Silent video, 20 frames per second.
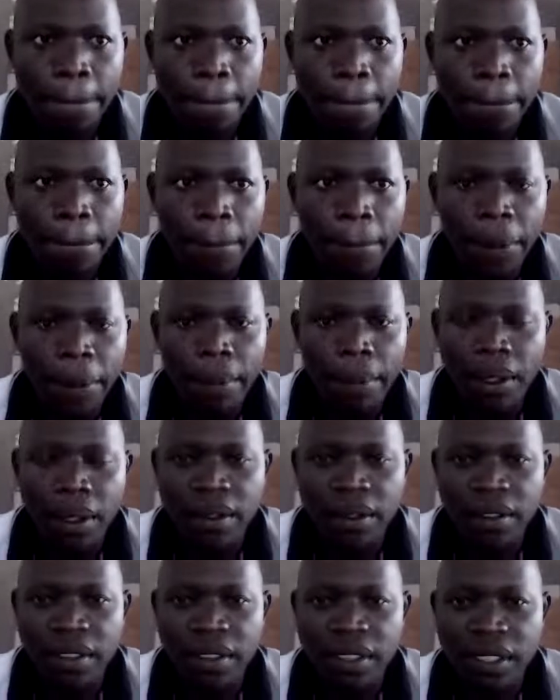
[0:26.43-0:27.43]
Go back to
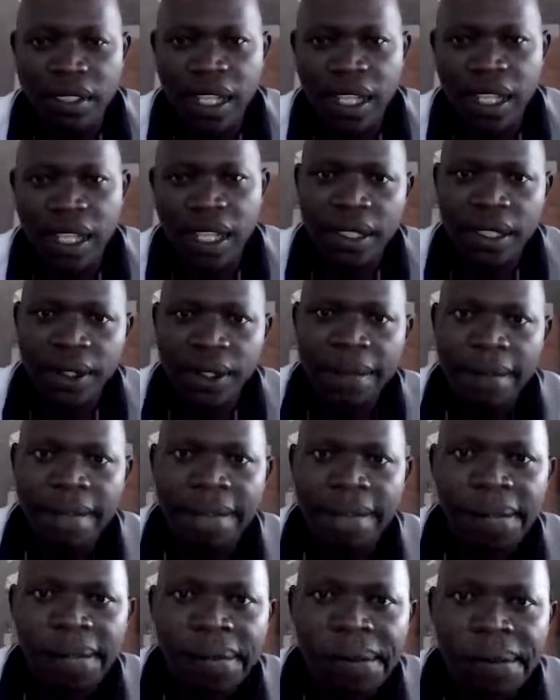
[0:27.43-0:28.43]
insert.
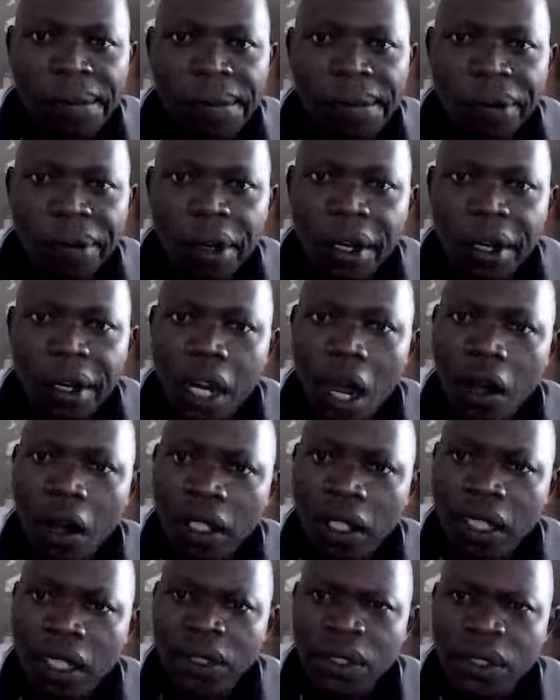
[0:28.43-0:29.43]
And I want
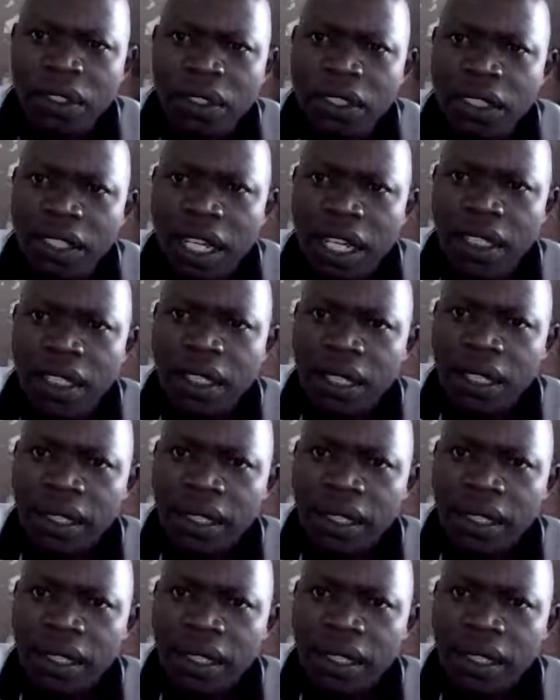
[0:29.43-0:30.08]
us to insert